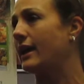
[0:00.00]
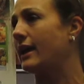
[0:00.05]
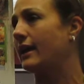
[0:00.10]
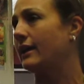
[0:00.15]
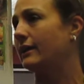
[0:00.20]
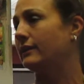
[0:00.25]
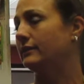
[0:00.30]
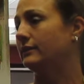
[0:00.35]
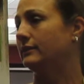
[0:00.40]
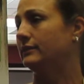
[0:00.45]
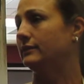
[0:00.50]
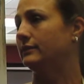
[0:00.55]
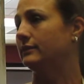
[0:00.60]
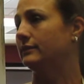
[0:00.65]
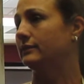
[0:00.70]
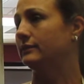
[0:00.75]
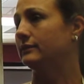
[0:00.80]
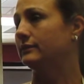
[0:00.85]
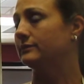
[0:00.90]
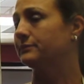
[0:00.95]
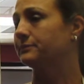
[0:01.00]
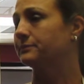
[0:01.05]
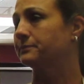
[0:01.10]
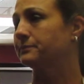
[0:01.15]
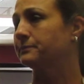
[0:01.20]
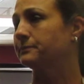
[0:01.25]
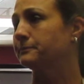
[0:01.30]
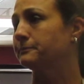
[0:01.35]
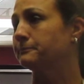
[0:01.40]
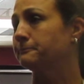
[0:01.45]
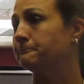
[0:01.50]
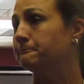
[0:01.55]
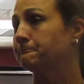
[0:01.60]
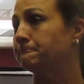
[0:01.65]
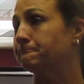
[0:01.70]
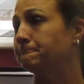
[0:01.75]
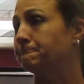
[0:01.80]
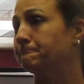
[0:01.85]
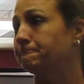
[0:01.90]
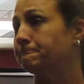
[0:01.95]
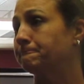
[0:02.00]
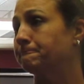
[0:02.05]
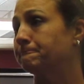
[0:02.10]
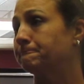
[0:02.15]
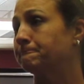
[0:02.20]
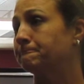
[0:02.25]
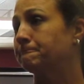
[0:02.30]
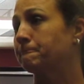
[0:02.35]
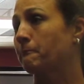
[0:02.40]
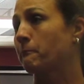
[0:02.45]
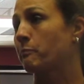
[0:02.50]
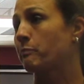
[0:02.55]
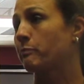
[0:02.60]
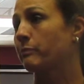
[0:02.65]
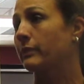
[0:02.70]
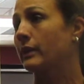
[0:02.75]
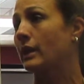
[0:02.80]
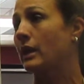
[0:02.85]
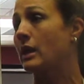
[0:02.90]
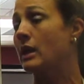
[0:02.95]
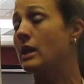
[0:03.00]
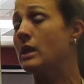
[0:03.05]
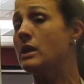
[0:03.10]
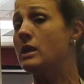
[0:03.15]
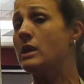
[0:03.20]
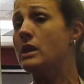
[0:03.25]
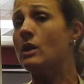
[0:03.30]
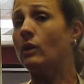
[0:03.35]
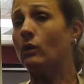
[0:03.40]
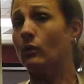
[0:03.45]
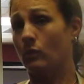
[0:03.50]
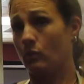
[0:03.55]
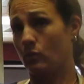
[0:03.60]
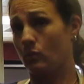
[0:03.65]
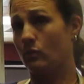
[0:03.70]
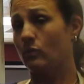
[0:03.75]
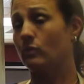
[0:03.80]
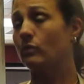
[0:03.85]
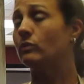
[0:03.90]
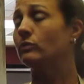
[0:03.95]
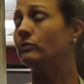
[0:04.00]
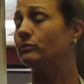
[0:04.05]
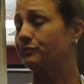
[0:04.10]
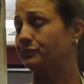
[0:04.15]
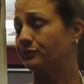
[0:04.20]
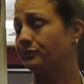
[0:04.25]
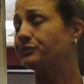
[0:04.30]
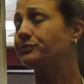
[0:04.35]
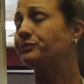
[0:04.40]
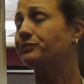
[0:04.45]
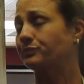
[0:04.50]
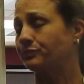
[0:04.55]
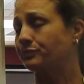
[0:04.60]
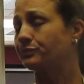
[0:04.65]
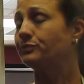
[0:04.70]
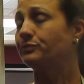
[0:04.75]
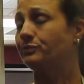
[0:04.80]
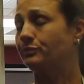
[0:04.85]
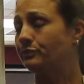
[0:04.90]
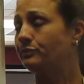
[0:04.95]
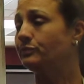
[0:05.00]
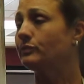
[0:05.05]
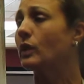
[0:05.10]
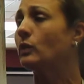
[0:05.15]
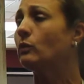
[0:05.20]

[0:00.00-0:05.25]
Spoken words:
And are there some choices that maybe are a little healthier than others? I think overall it's all pretty healthy.